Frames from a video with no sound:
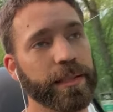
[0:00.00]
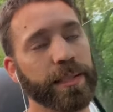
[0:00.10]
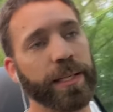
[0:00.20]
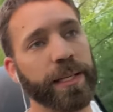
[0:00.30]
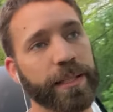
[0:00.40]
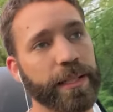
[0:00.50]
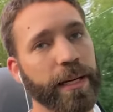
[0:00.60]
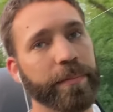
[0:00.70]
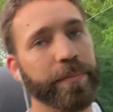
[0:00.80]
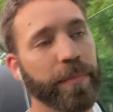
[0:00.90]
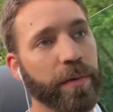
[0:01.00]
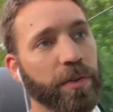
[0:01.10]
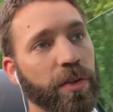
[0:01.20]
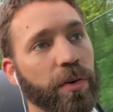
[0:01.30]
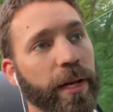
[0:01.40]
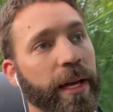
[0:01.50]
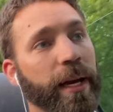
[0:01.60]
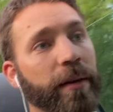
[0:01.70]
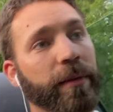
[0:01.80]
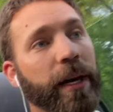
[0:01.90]
And if you don't
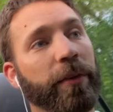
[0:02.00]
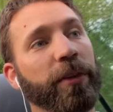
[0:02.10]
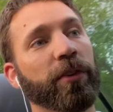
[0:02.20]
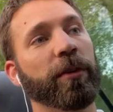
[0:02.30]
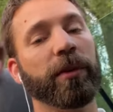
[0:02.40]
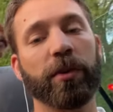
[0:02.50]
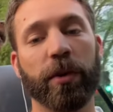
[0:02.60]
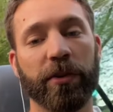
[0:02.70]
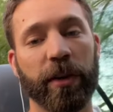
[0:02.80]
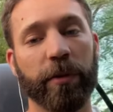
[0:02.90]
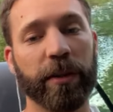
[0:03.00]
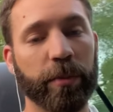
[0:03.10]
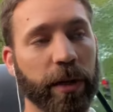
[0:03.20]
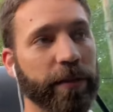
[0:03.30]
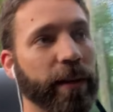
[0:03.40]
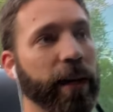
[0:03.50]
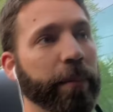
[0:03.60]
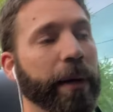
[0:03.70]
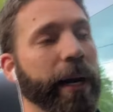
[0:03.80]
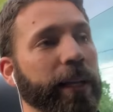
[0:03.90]
have a healthy normal cortisol rhythm where it's
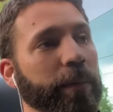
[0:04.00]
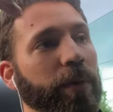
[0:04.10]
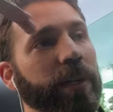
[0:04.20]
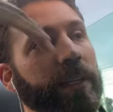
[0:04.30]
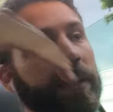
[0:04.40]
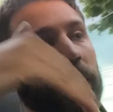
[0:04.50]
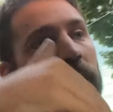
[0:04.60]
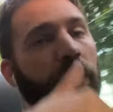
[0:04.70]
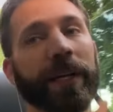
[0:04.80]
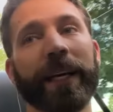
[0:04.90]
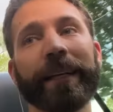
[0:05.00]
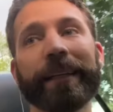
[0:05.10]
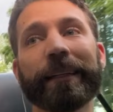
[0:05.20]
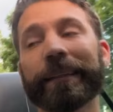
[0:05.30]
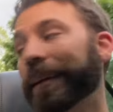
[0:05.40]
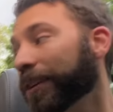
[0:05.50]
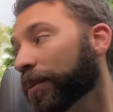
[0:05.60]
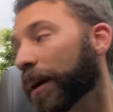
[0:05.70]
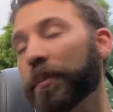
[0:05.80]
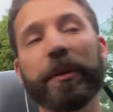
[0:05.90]
up high in the morning and then low at night, then
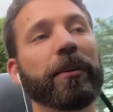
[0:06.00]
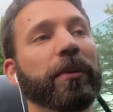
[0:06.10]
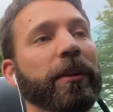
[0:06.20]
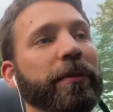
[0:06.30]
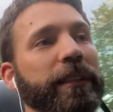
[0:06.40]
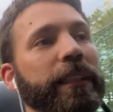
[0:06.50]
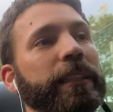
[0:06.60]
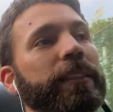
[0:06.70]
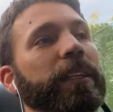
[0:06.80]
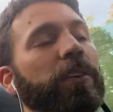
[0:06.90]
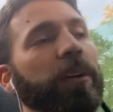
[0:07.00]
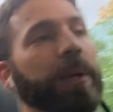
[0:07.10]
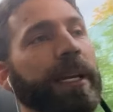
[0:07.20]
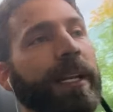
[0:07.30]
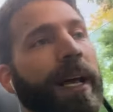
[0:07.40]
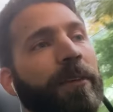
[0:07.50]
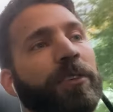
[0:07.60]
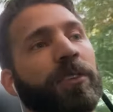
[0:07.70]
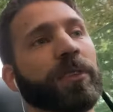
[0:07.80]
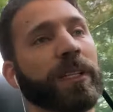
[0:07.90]
you might be really fatigued, or you might get an
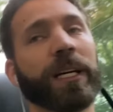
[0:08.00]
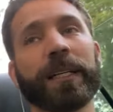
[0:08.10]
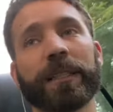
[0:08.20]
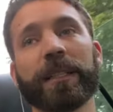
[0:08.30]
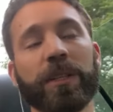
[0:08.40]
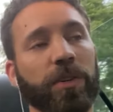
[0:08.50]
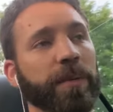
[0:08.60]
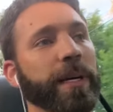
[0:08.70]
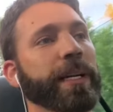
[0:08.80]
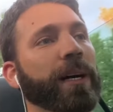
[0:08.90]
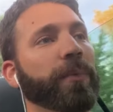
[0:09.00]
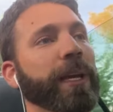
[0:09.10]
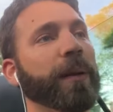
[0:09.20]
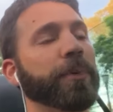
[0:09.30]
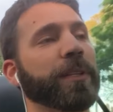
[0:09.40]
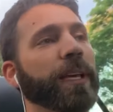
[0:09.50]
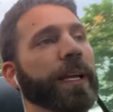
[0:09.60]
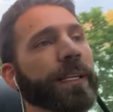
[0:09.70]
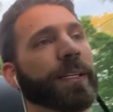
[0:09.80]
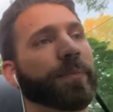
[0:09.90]
afternoon lull, or you might not wake up with
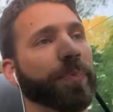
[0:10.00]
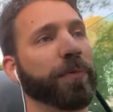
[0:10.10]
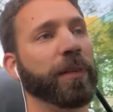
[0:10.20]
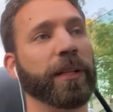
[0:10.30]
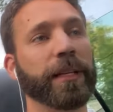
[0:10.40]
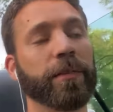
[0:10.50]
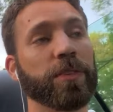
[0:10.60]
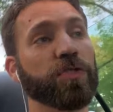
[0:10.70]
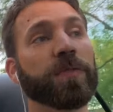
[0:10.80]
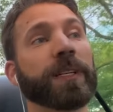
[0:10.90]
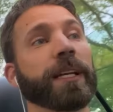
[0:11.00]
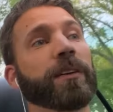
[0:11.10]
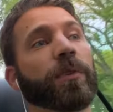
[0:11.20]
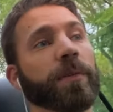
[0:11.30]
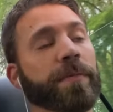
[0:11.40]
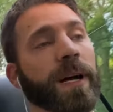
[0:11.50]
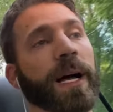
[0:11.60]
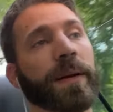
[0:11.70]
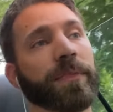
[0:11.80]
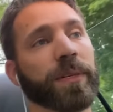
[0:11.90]
any feeling like rejuvenated or
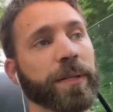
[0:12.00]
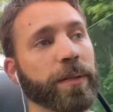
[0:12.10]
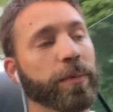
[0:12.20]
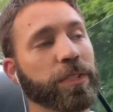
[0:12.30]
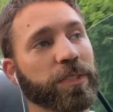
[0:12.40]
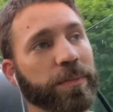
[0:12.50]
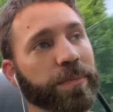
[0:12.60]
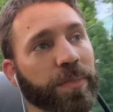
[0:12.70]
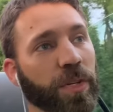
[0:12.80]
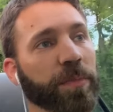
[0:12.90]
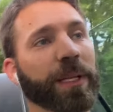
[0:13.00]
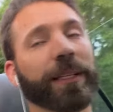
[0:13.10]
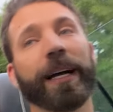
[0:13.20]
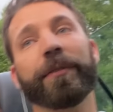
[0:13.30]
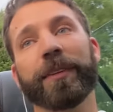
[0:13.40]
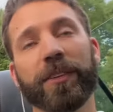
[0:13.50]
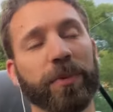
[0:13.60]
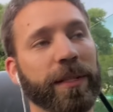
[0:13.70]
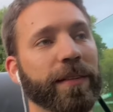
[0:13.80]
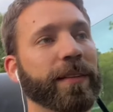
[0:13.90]
revived, which could be a lot of things
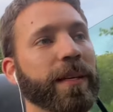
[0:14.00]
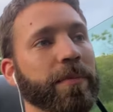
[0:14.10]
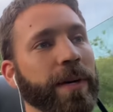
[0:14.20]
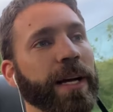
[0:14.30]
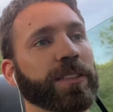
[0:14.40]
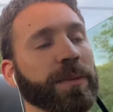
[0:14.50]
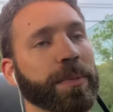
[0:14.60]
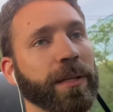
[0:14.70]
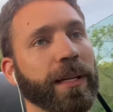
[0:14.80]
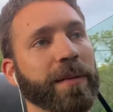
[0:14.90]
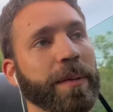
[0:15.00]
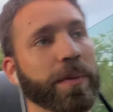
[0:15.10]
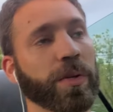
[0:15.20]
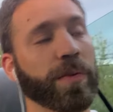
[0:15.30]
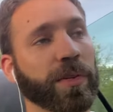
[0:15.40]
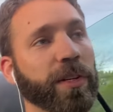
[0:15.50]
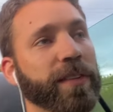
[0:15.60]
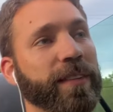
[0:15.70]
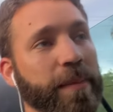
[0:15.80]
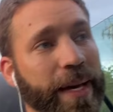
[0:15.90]
with the sleep factor, but a lot of people overlook
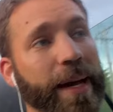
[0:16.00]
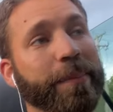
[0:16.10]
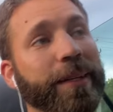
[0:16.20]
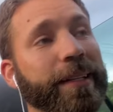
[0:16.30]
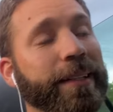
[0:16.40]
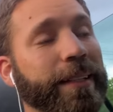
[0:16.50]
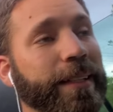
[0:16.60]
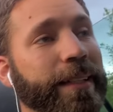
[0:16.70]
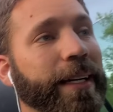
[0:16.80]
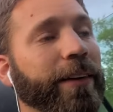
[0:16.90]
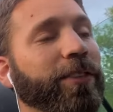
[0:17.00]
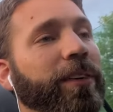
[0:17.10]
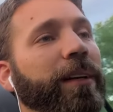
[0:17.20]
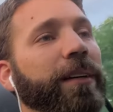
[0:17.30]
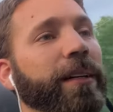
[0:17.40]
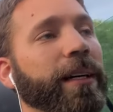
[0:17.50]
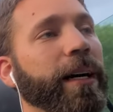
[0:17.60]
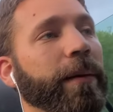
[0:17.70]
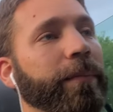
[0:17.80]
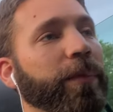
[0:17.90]
sleep apnea actually.
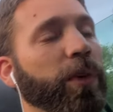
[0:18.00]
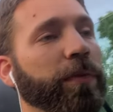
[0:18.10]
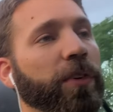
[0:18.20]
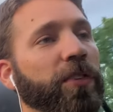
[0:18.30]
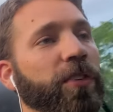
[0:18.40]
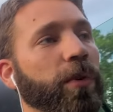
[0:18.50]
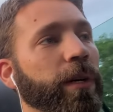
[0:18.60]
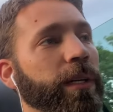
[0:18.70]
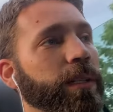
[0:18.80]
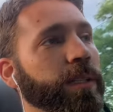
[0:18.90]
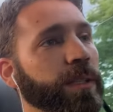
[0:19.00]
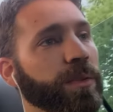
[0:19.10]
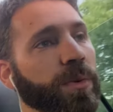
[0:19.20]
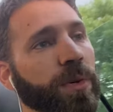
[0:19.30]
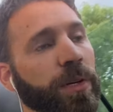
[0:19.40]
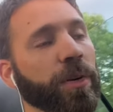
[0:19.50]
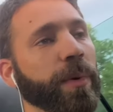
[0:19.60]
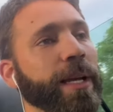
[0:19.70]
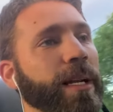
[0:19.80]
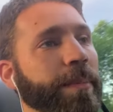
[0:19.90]
So if you're snoring or you're
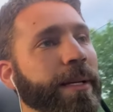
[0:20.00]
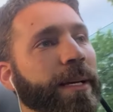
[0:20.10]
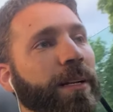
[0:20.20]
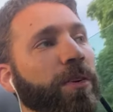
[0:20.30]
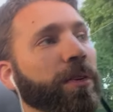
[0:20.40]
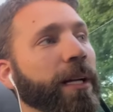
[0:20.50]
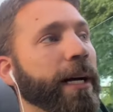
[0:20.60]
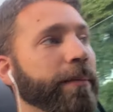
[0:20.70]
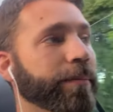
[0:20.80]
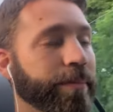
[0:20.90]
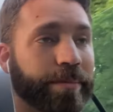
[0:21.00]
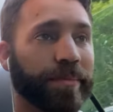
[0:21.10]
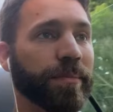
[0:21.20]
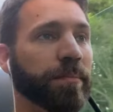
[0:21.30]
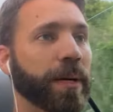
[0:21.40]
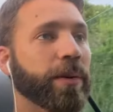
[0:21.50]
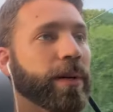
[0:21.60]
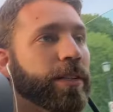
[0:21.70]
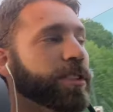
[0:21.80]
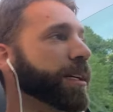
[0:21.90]
waking up at night a whole lot, you might
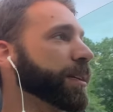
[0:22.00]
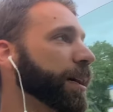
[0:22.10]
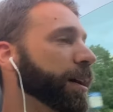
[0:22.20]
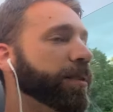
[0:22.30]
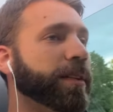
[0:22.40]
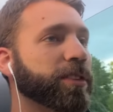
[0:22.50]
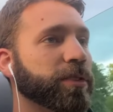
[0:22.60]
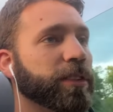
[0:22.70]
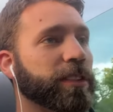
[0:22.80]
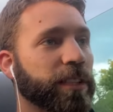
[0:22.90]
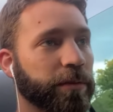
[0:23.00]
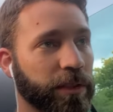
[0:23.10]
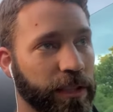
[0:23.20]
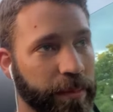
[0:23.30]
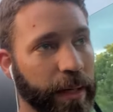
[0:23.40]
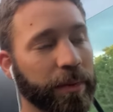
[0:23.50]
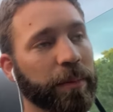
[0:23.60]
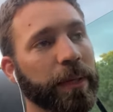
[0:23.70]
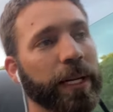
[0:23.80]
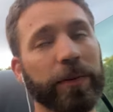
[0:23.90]
want to check out and screen yourself for sleep
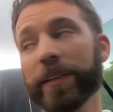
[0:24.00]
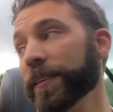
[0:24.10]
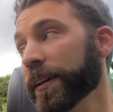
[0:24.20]
apnea. But anyways,